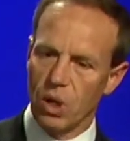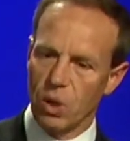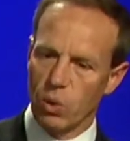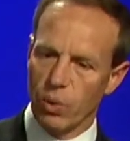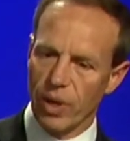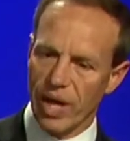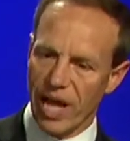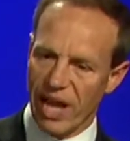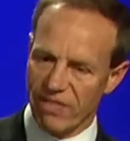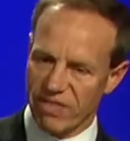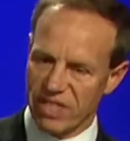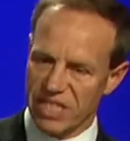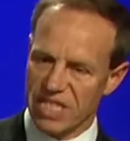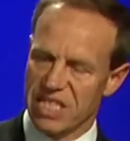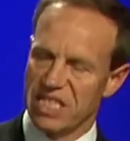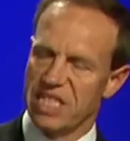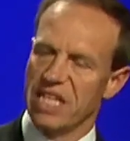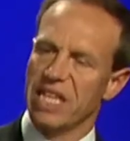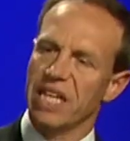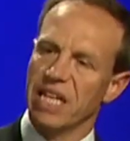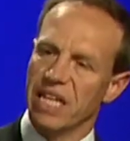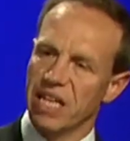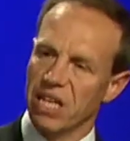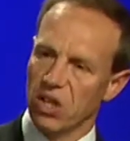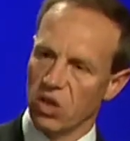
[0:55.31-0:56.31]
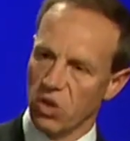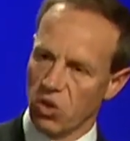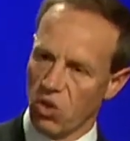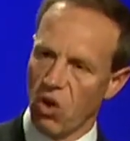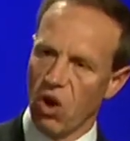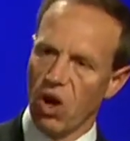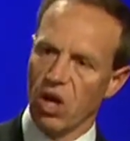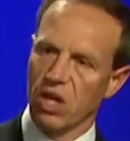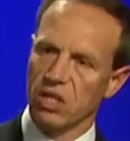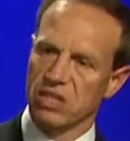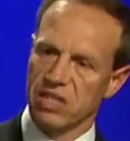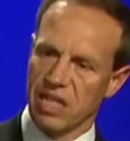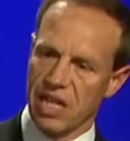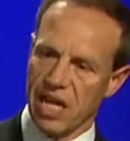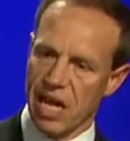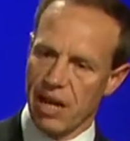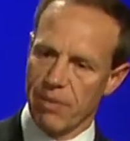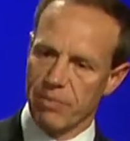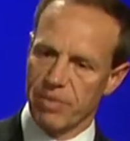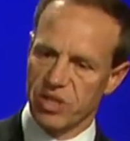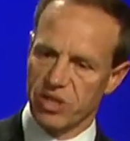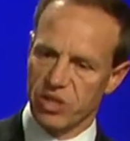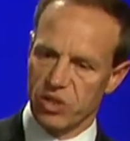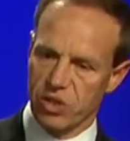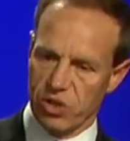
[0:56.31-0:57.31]
we haven't seen in a long
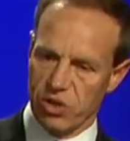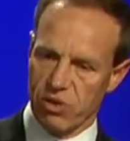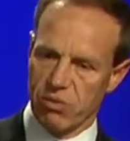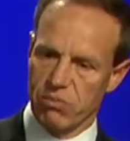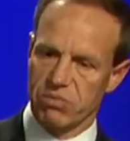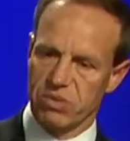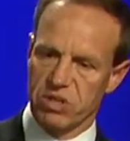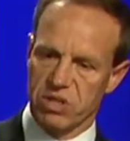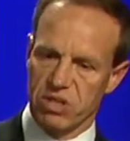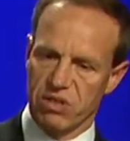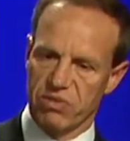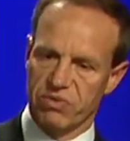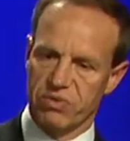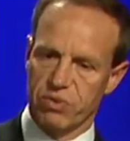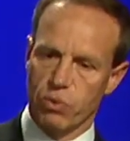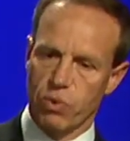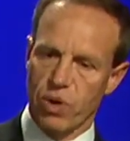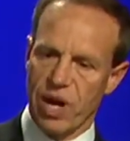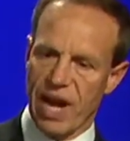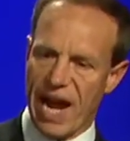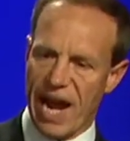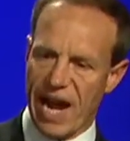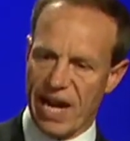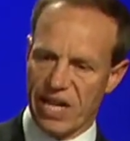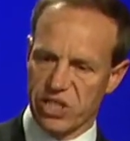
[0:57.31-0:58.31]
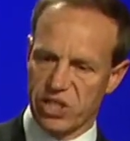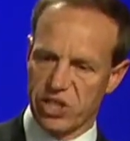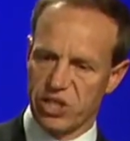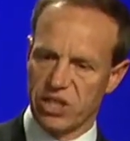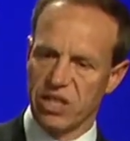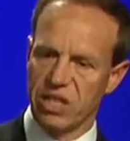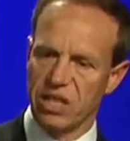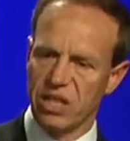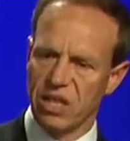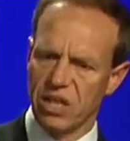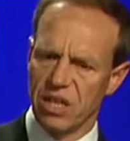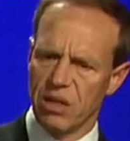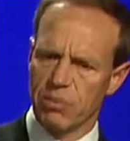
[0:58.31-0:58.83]
time in terms of the reaction,